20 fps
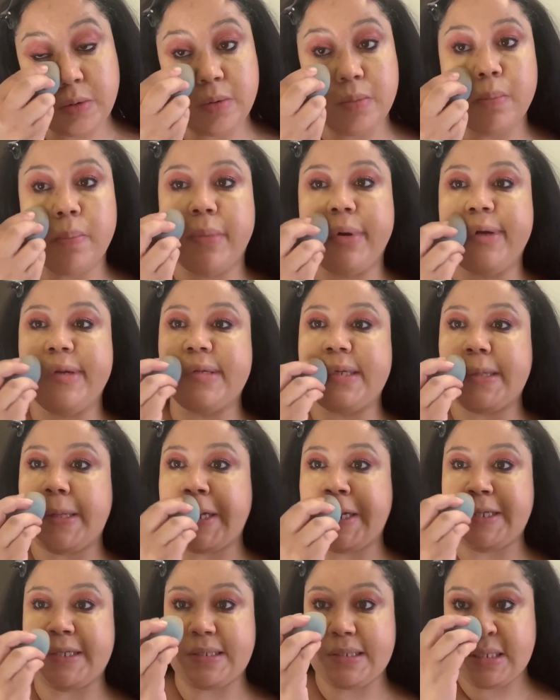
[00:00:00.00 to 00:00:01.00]
most of the
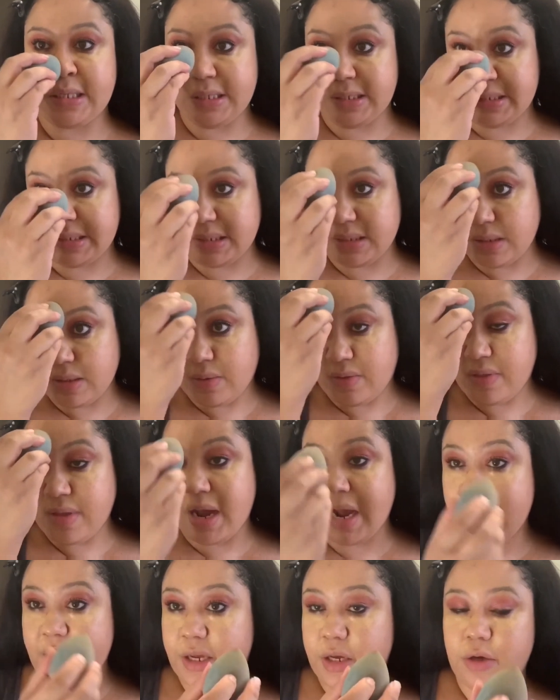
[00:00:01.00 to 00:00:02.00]
concealers that
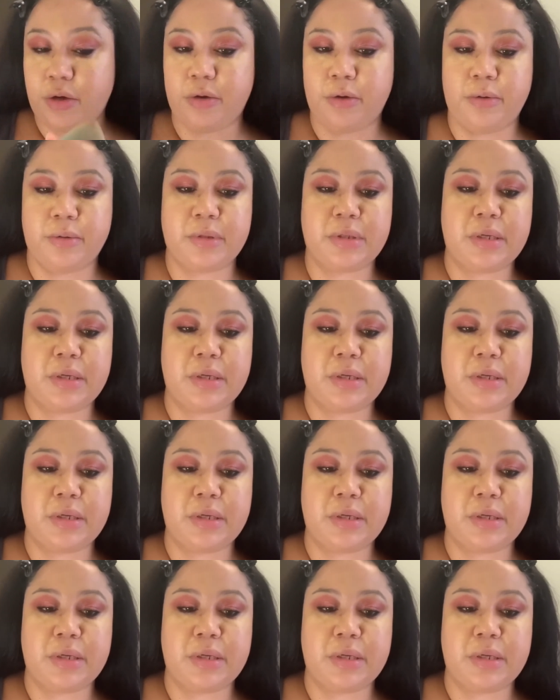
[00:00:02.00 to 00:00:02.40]
I use.